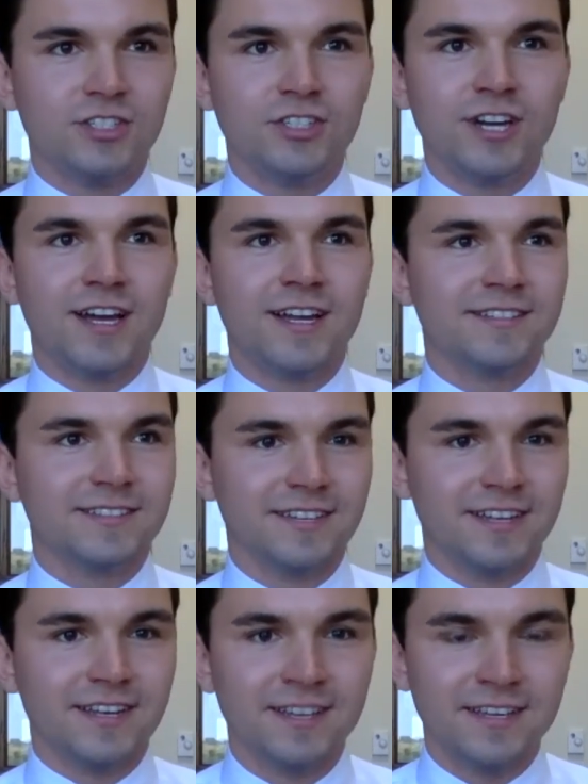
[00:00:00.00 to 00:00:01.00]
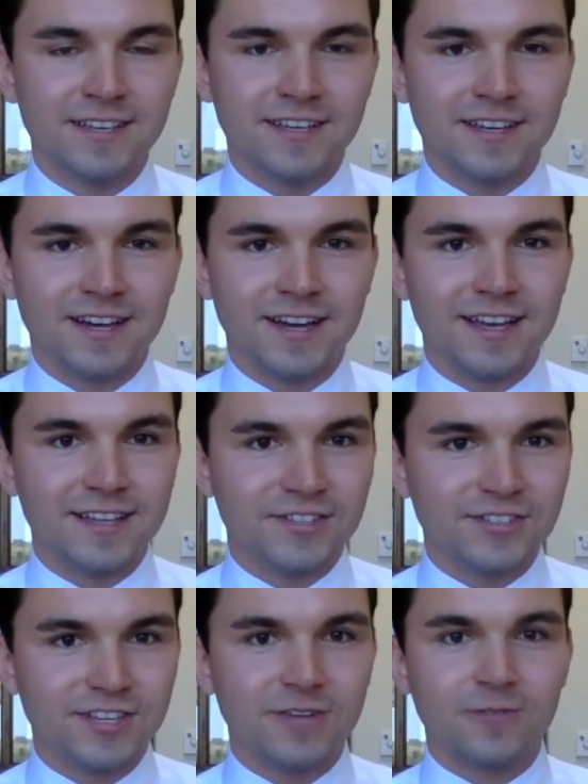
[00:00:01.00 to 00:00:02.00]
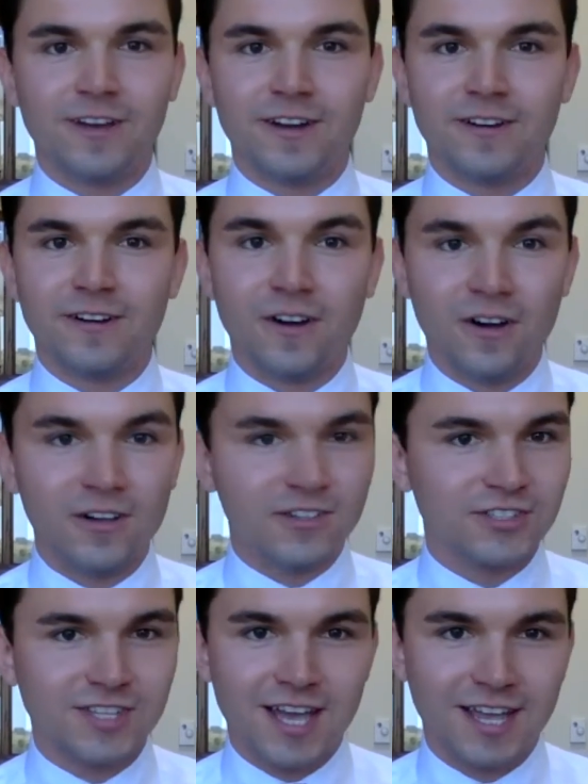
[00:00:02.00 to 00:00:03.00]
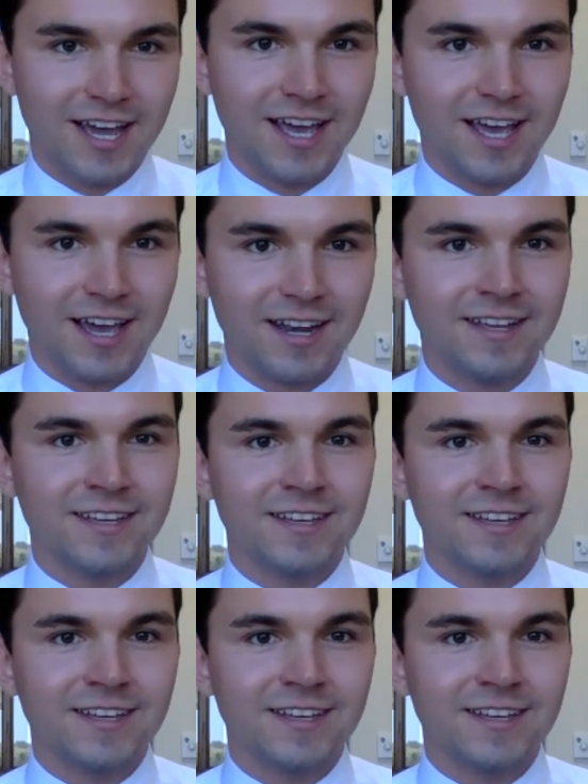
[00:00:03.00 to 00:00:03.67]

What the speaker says: Johnson, InSyncerator all sign on